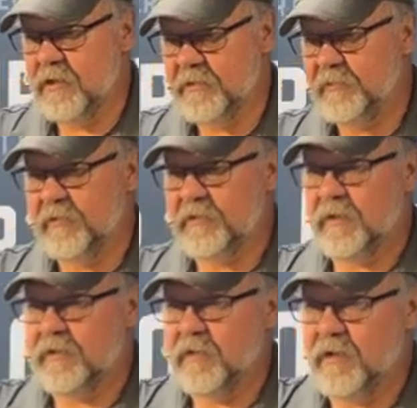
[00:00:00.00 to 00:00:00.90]
Are you
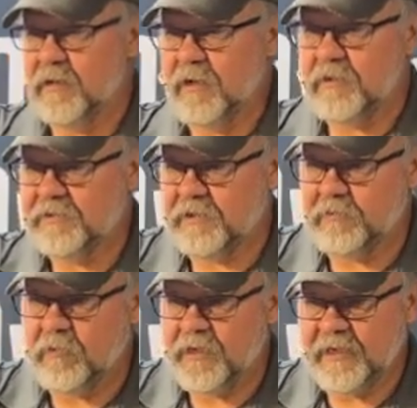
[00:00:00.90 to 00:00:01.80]
building? Do
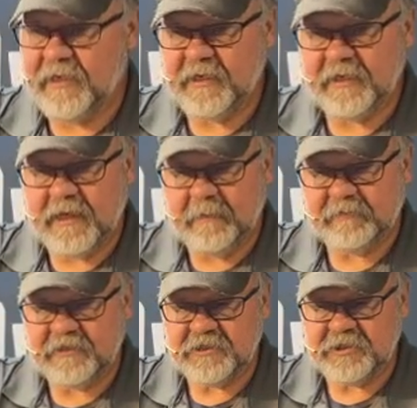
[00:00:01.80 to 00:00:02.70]
you want to get into
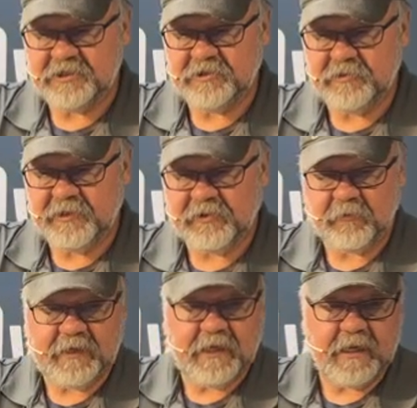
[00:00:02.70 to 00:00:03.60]
competition shooting,
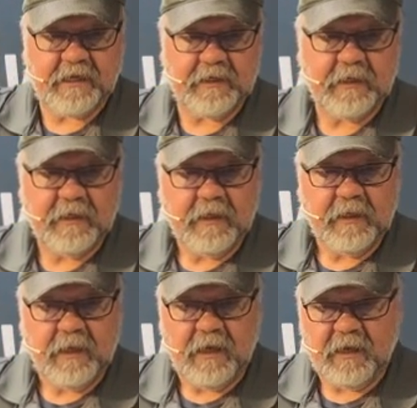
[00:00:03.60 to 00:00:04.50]
three gunning,
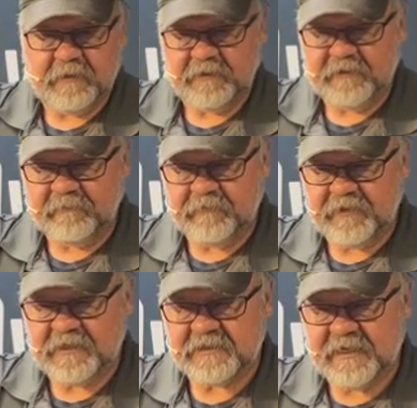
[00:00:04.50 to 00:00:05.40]
different
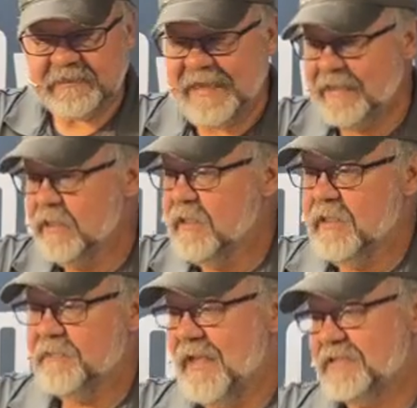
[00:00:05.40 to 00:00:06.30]
things like that?
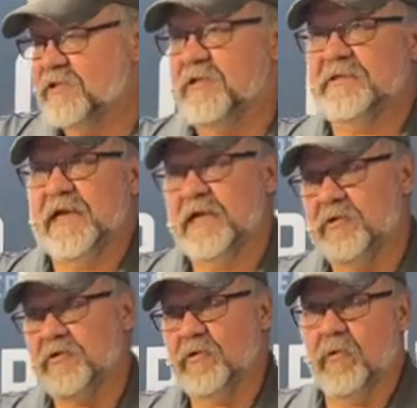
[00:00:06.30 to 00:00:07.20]
That's going to
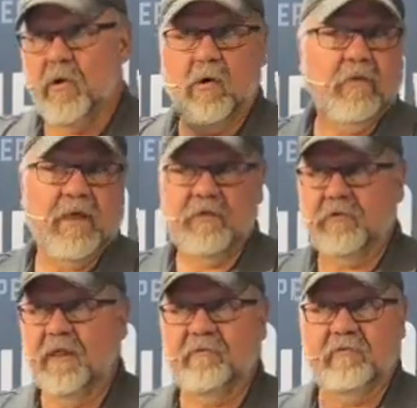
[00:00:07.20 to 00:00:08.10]
take you to a whole
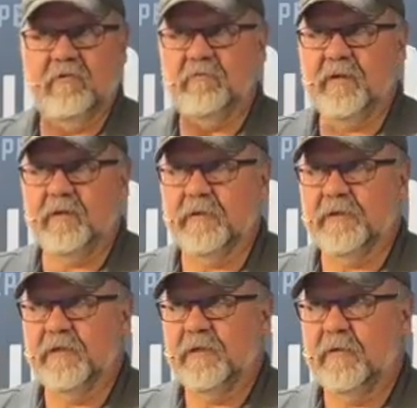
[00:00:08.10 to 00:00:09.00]
nother level of
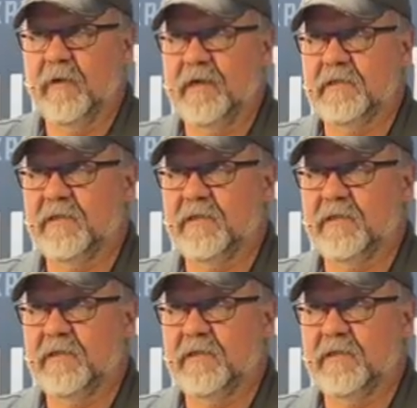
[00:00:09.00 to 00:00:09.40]
build, right?